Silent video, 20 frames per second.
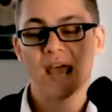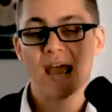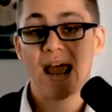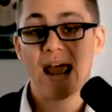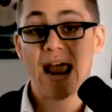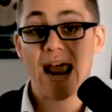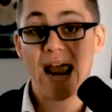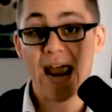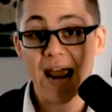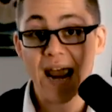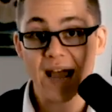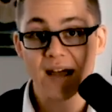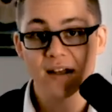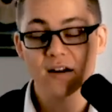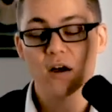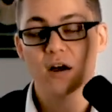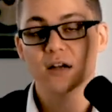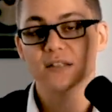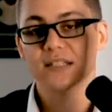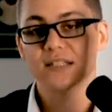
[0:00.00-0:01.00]
And
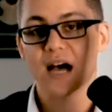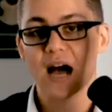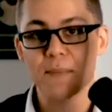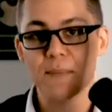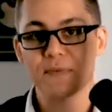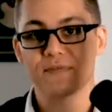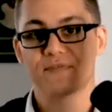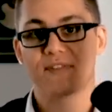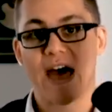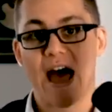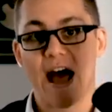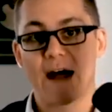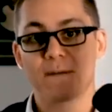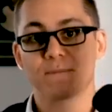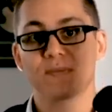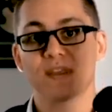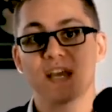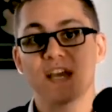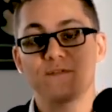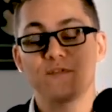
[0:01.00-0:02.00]
on top of that,
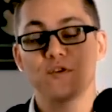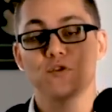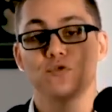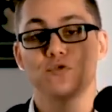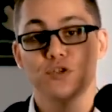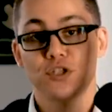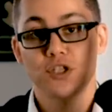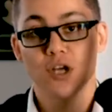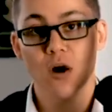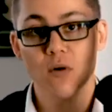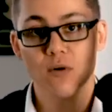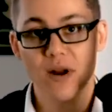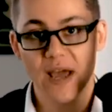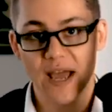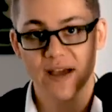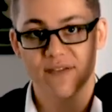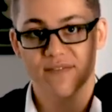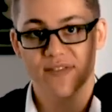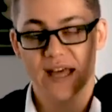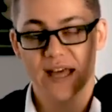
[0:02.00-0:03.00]
if you don't
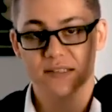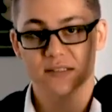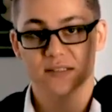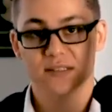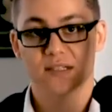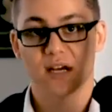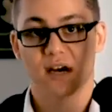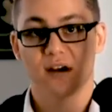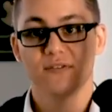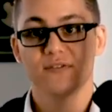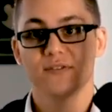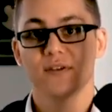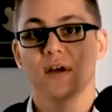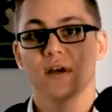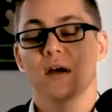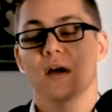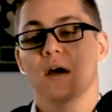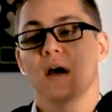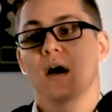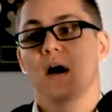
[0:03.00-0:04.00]
have that stuff,
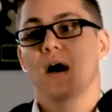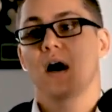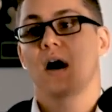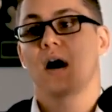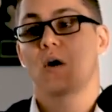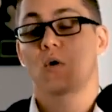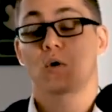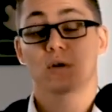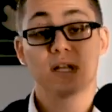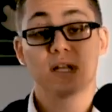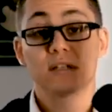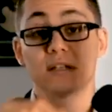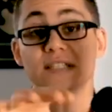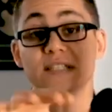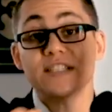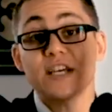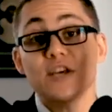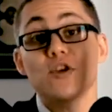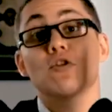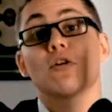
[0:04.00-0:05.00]
or let's
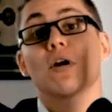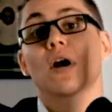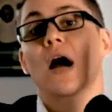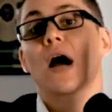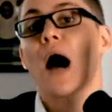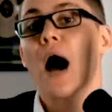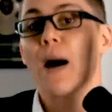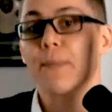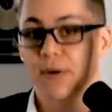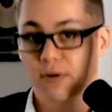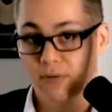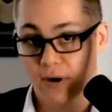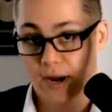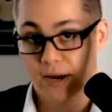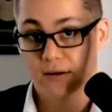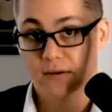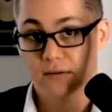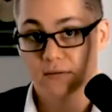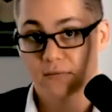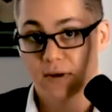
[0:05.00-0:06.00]
say you're a
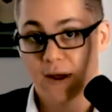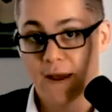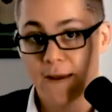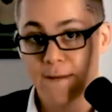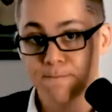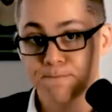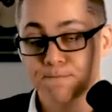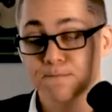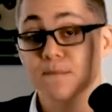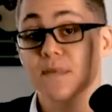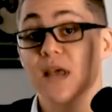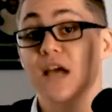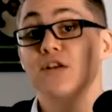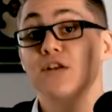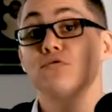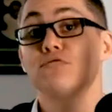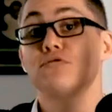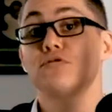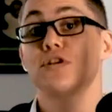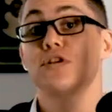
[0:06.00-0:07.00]
copywriter, right? And
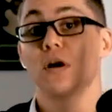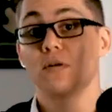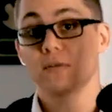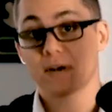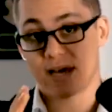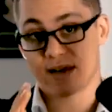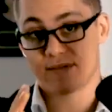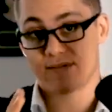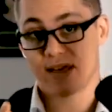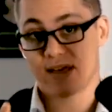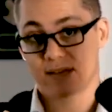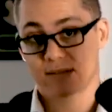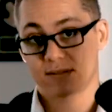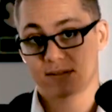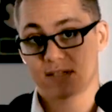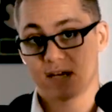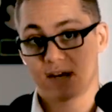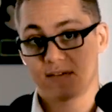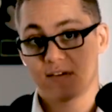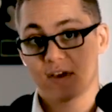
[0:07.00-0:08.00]
you don't have that
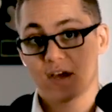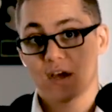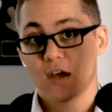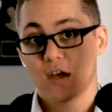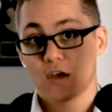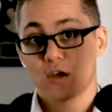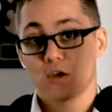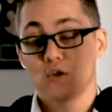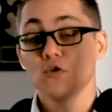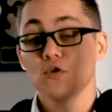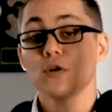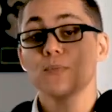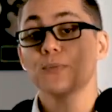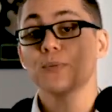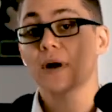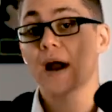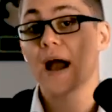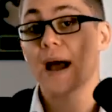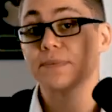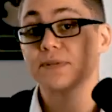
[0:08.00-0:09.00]
stuff, you could
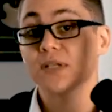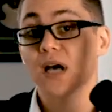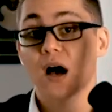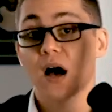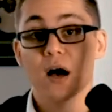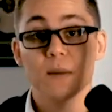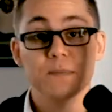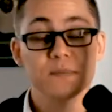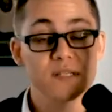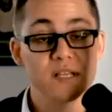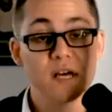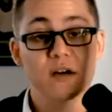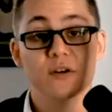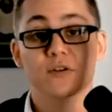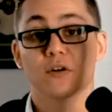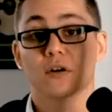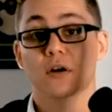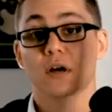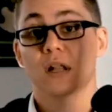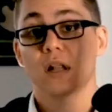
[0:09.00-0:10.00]
perhaps upsell
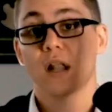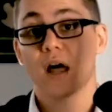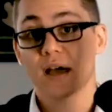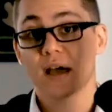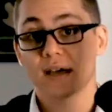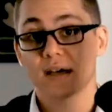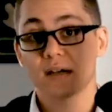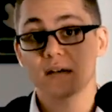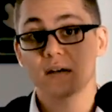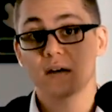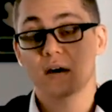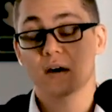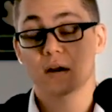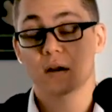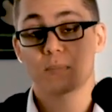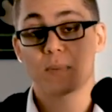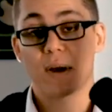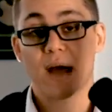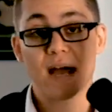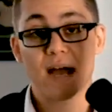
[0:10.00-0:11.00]
your client on a
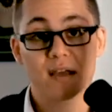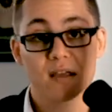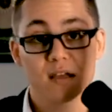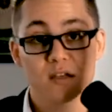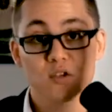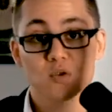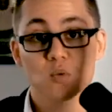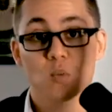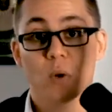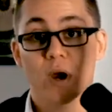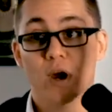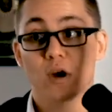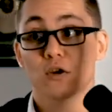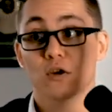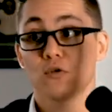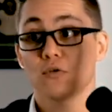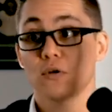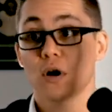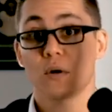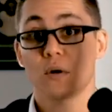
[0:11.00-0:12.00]
package where
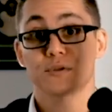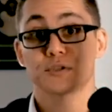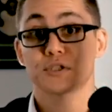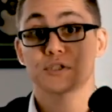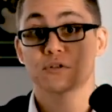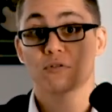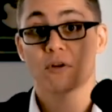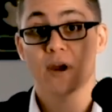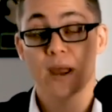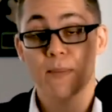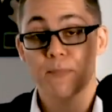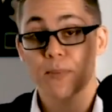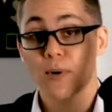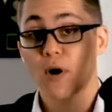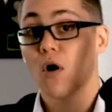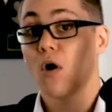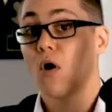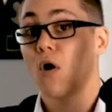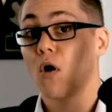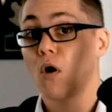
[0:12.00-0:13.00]
you go and scrape
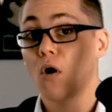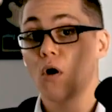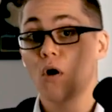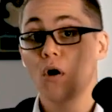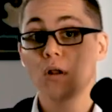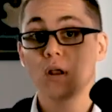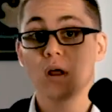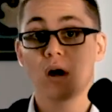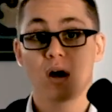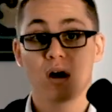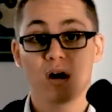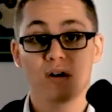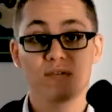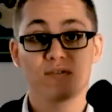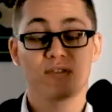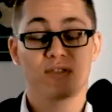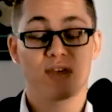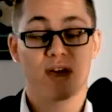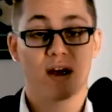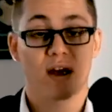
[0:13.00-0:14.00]
all
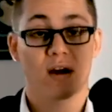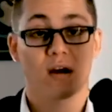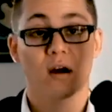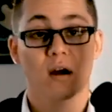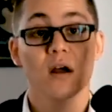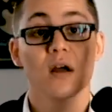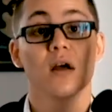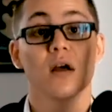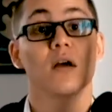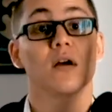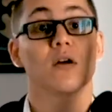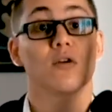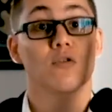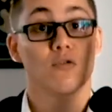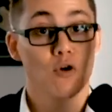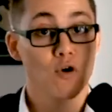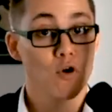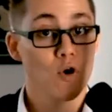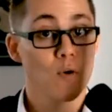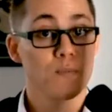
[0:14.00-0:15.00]
of their
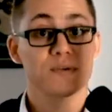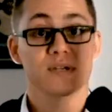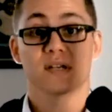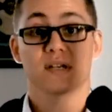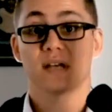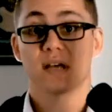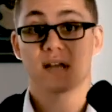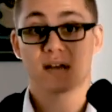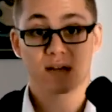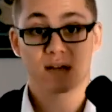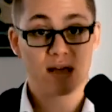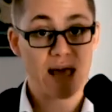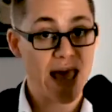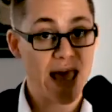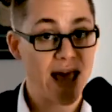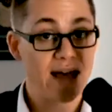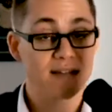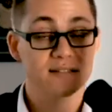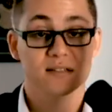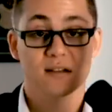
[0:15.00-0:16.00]
groups and
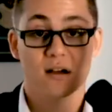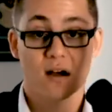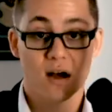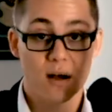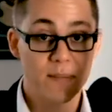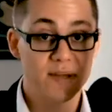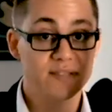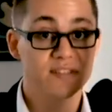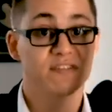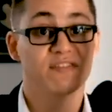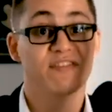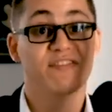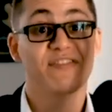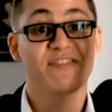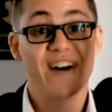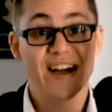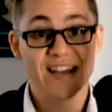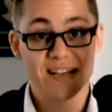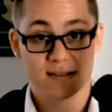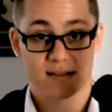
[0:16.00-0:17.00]
ads and comments and
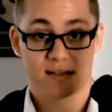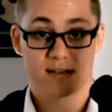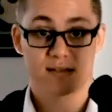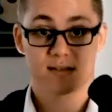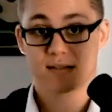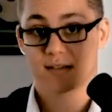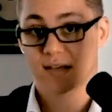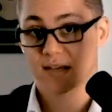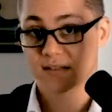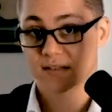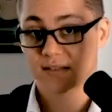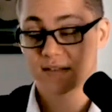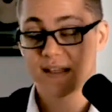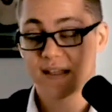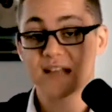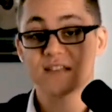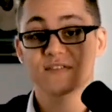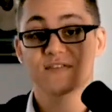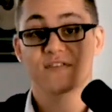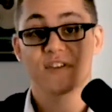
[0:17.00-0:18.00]
find these things. And
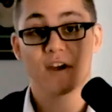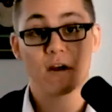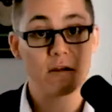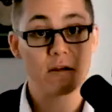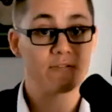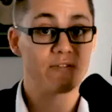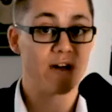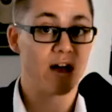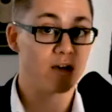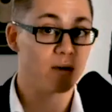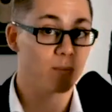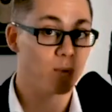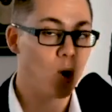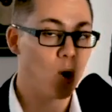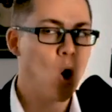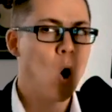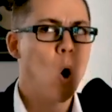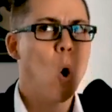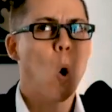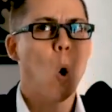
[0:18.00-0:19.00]
that's very valuable.
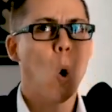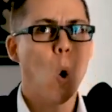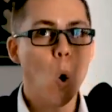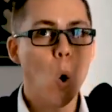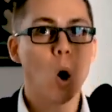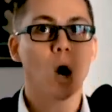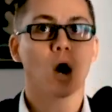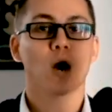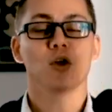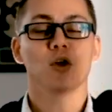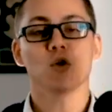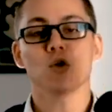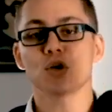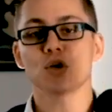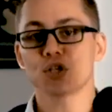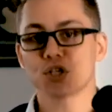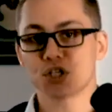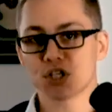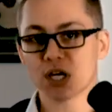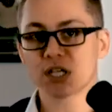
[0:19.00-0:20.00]
Or you
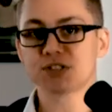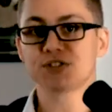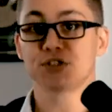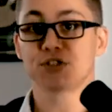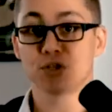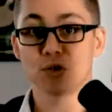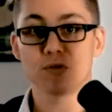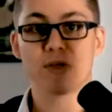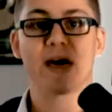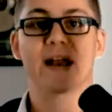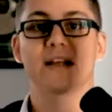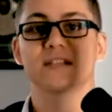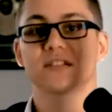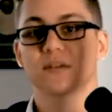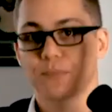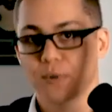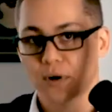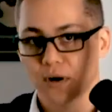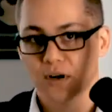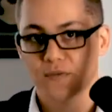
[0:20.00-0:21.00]
could just do that as a
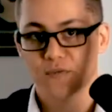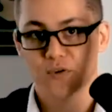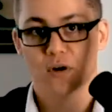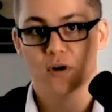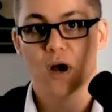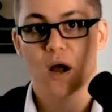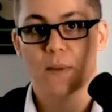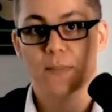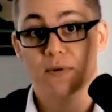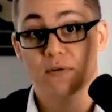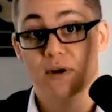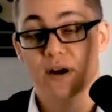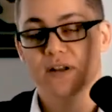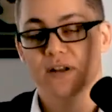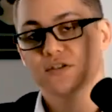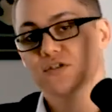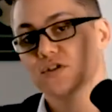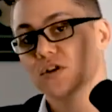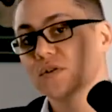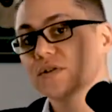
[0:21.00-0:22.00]
part of your copywriting
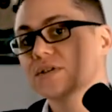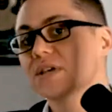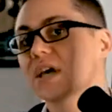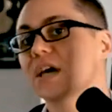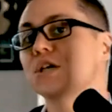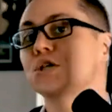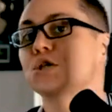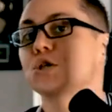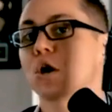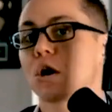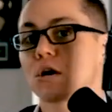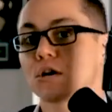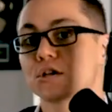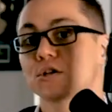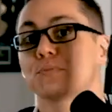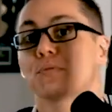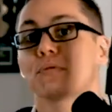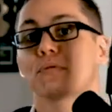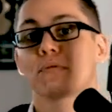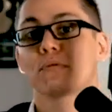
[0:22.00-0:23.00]
service and charge a
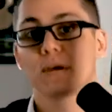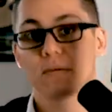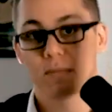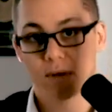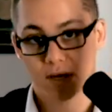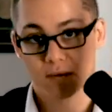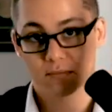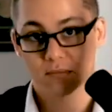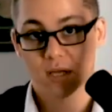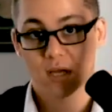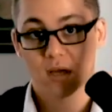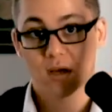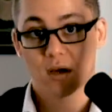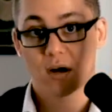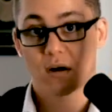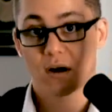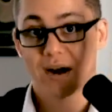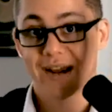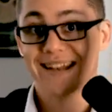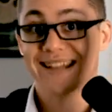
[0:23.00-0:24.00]
premium.
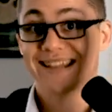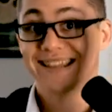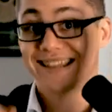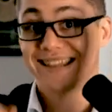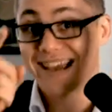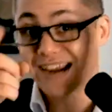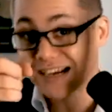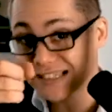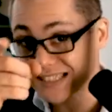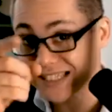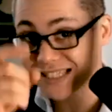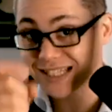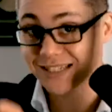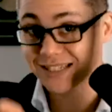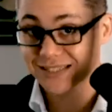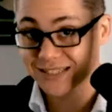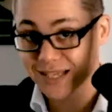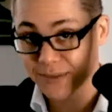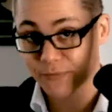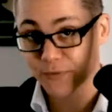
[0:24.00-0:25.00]
All right. There's a little
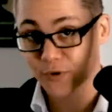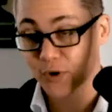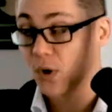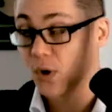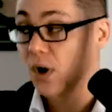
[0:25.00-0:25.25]
tip for you.